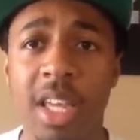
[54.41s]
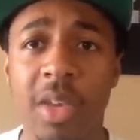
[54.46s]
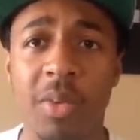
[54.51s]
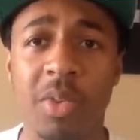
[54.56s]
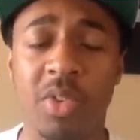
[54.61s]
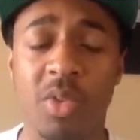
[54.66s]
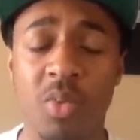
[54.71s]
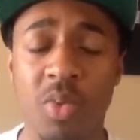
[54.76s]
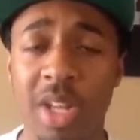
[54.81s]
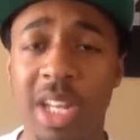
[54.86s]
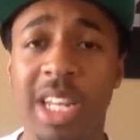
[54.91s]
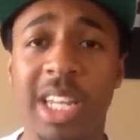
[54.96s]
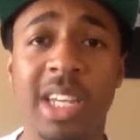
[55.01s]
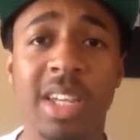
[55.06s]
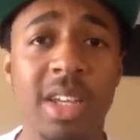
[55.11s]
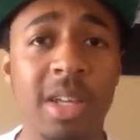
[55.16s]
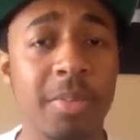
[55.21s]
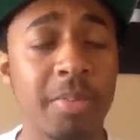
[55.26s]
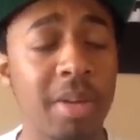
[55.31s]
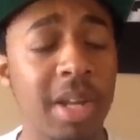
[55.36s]
He was a really
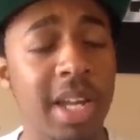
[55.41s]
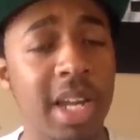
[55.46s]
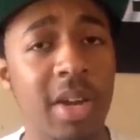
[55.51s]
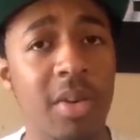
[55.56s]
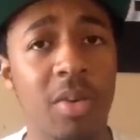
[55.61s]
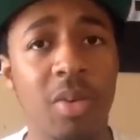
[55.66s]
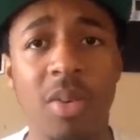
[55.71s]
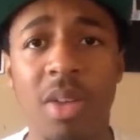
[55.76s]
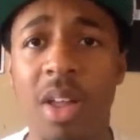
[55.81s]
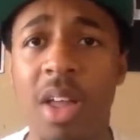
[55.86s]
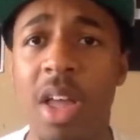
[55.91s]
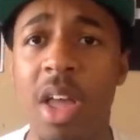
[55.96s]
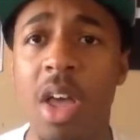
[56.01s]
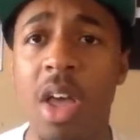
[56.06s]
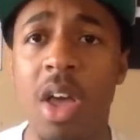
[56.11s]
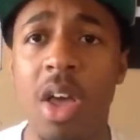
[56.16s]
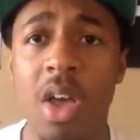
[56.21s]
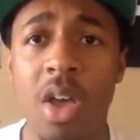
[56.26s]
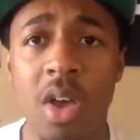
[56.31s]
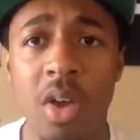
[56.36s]
good player
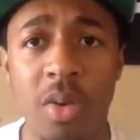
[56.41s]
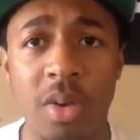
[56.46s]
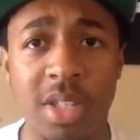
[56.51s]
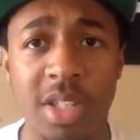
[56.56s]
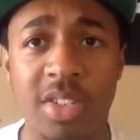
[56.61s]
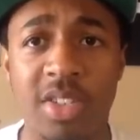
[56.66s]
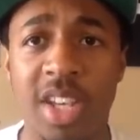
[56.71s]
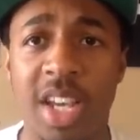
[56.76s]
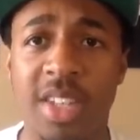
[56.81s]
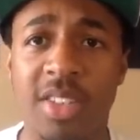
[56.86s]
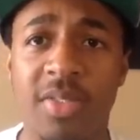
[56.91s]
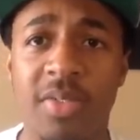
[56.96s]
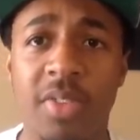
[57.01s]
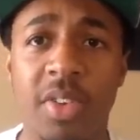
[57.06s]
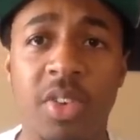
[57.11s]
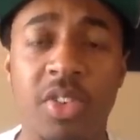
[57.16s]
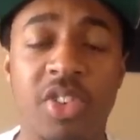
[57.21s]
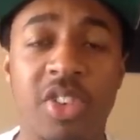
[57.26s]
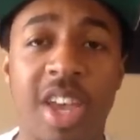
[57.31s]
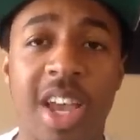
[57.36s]
with the
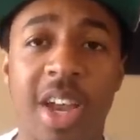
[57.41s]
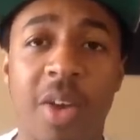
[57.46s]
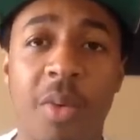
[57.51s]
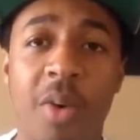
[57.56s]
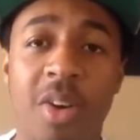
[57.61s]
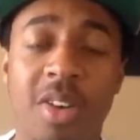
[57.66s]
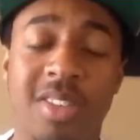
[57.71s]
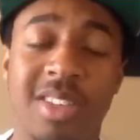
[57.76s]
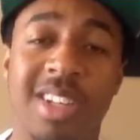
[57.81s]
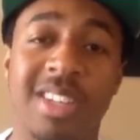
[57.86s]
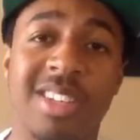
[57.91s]
Jacksonville Jaguars,